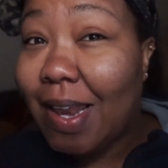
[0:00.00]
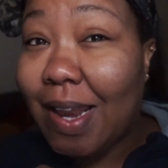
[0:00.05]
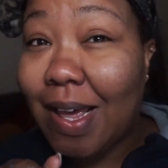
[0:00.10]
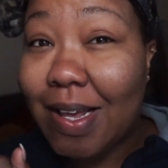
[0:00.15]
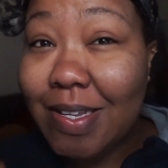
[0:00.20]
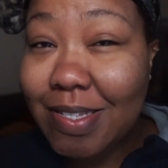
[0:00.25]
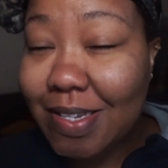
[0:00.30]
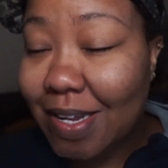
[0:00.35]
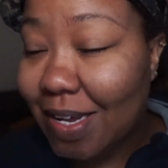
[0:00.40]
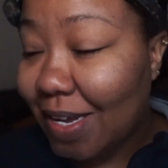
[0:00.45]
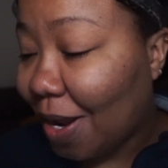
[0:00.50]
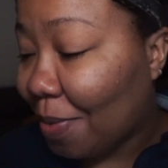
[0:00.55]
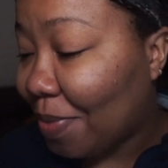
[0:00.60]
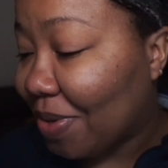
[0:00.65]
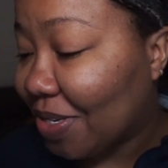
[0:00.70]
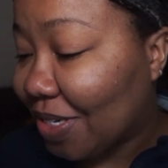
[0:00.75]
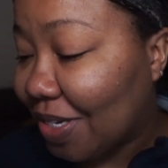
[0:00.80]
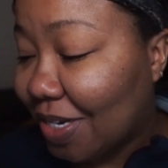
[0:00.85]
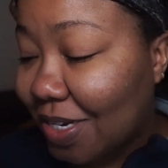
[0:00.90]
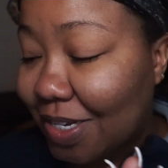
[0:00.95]
last night I
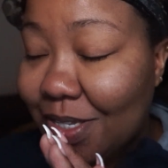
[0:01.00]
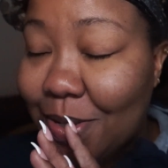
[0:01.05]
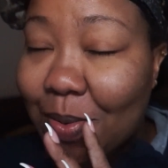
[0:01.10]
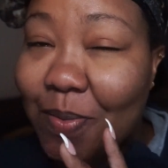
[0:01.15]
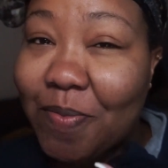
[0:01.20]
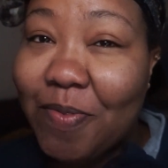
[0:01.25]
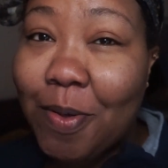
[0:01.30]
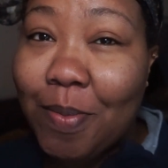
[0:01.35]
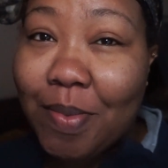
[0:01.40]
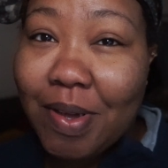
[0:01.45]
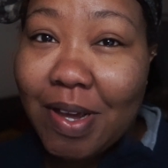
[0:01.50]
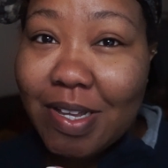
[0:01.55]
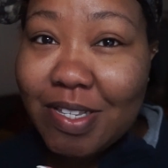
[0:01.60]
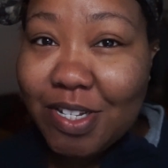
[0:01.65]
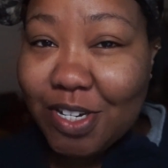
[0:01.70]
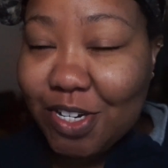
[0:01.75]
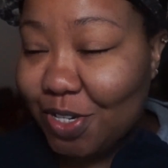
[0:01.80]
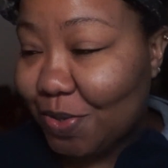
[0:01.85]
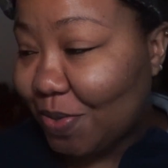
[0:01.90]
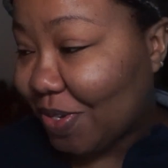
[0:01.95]
basically stopped filming because
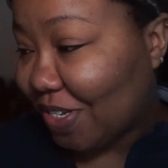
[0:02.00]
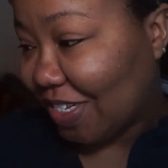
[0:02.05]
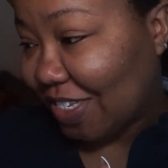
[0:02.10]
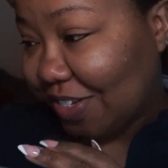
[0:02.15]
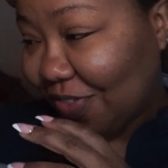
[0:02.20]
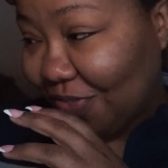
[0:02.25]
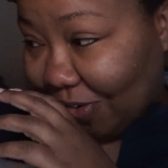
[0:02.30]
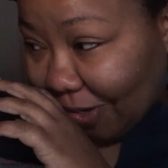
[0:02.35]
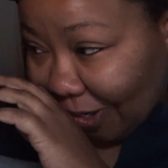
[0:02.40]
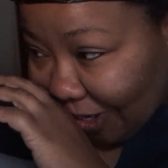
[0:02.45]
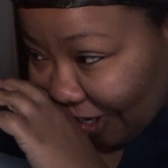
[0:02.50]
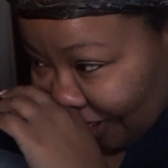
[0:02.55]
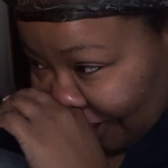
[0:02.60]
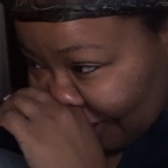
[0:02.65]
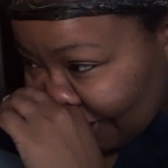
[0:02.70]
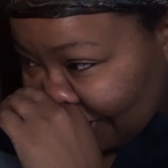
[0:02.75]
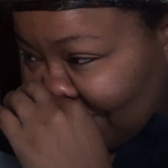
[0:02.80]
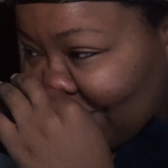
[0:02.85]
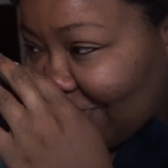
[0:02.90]
I just wanted to finish,